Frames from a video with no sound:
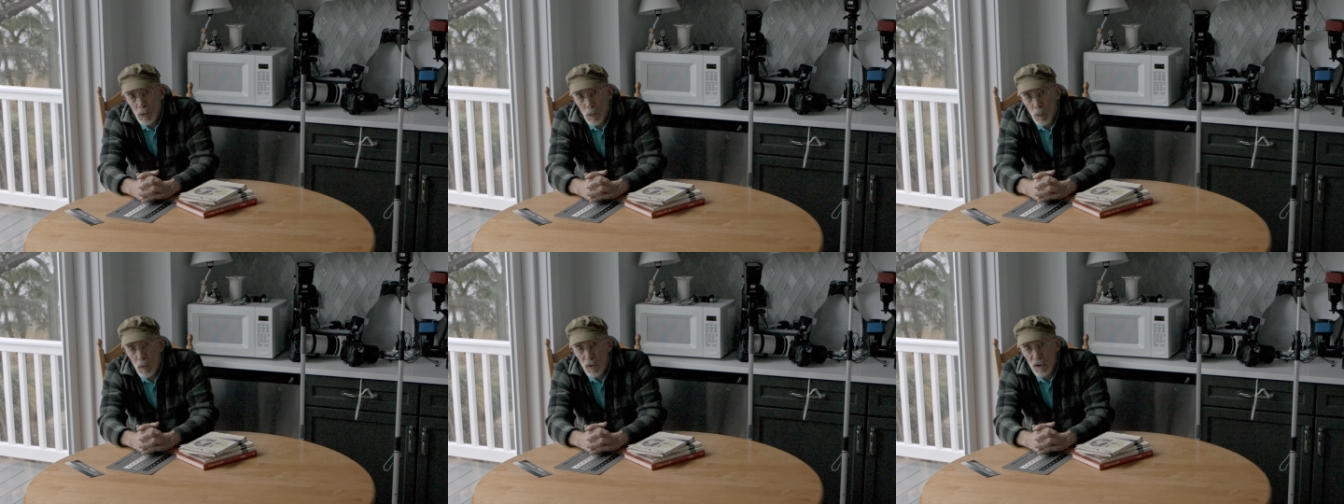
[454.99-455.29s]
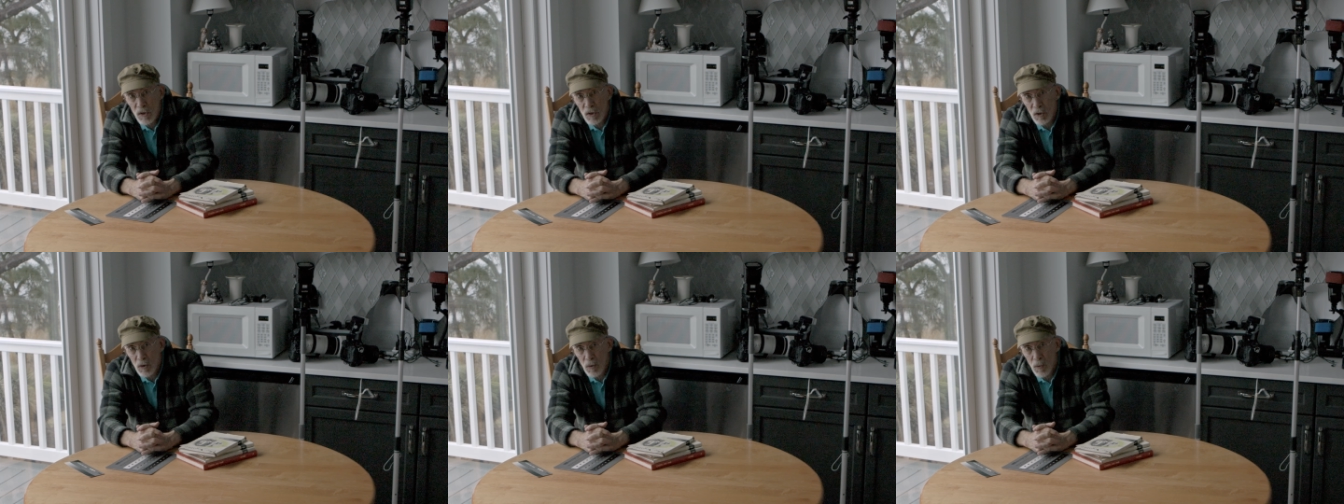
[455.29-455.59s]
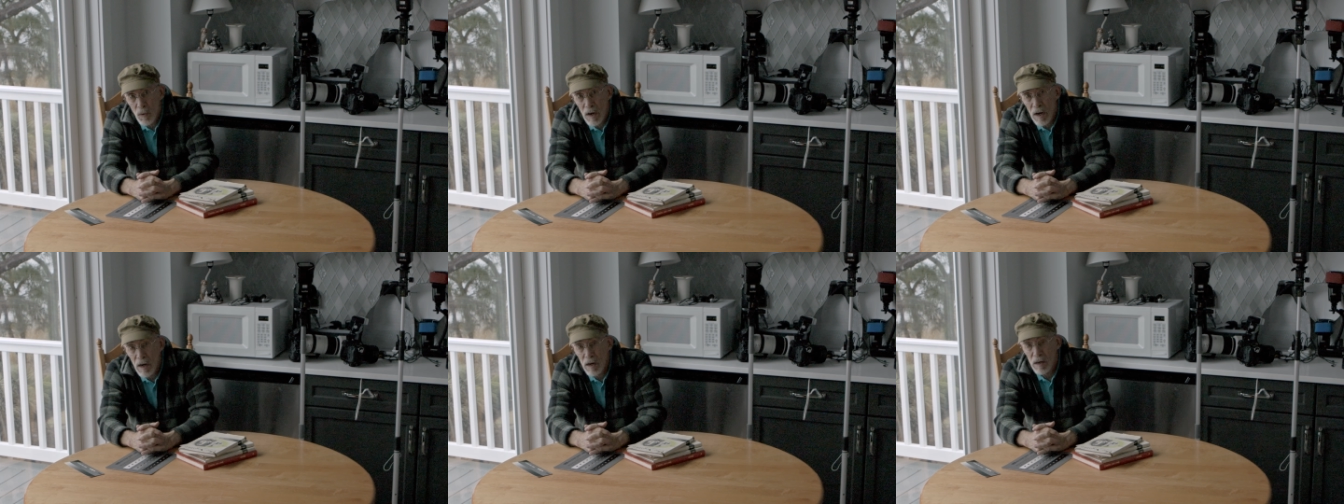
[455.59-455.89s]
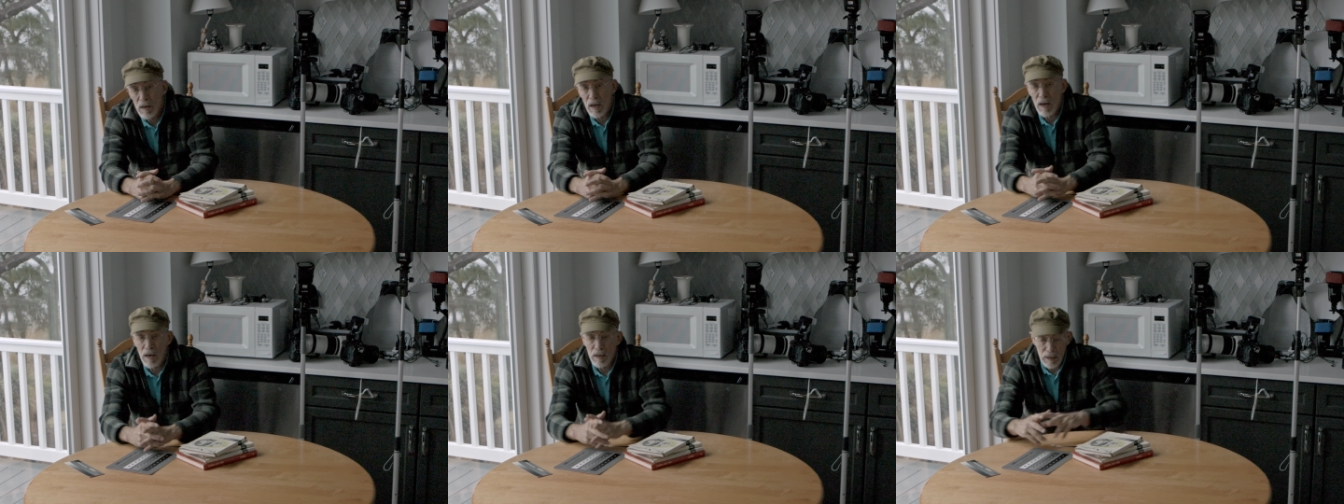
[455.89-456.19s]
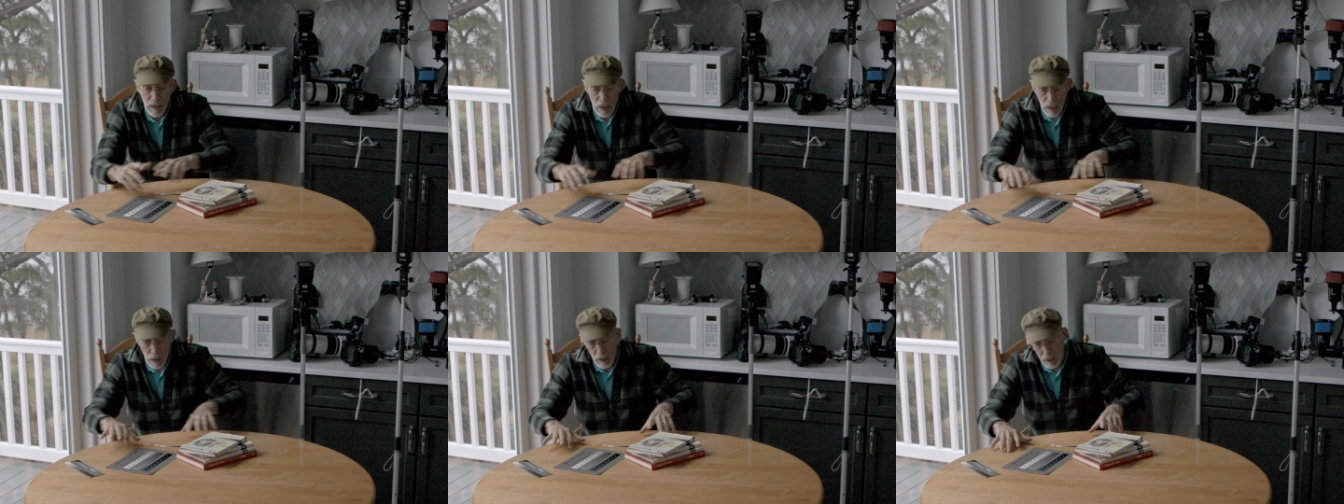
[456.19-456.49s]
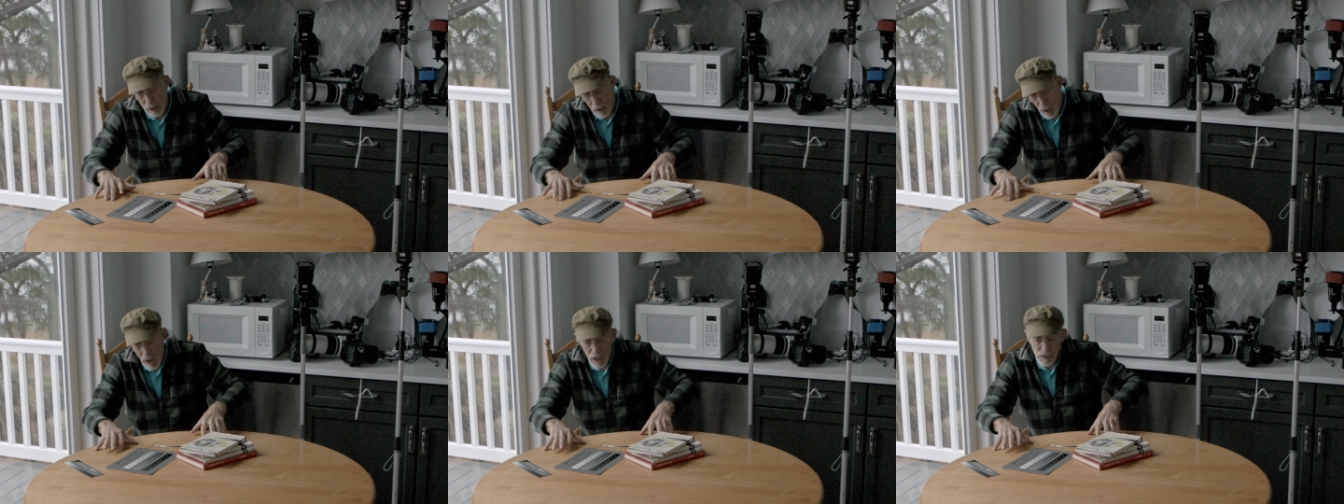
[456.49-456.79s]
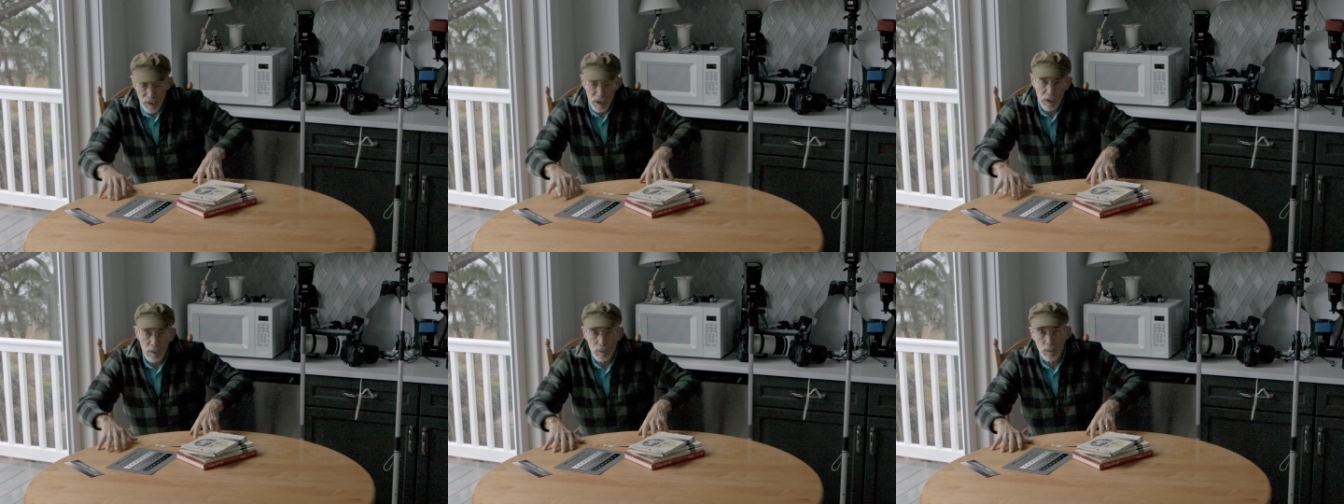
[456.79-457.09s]
who was trained as a
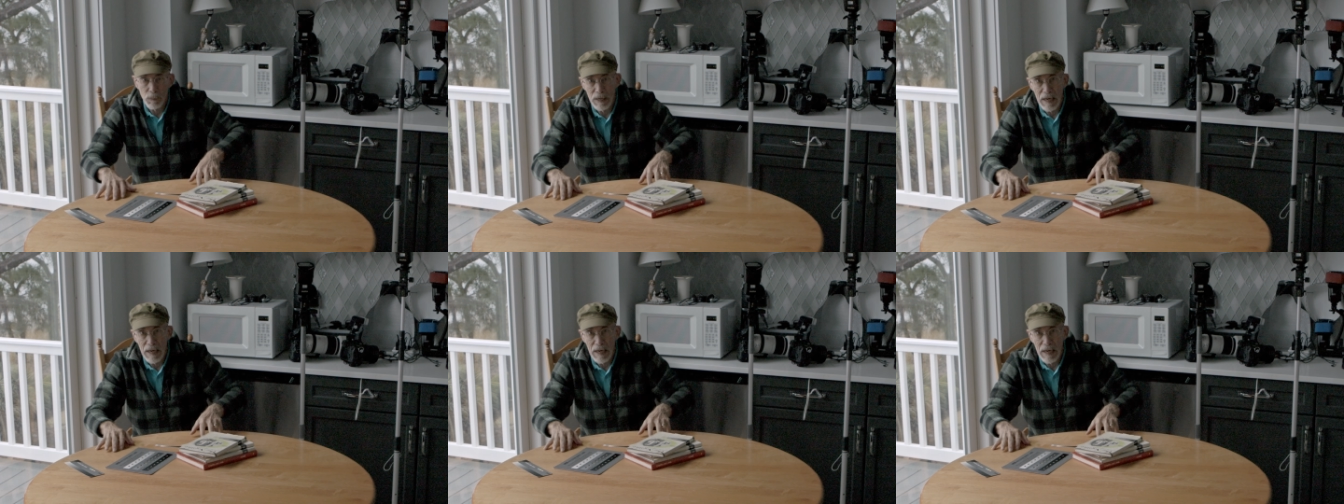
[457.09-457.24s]
concert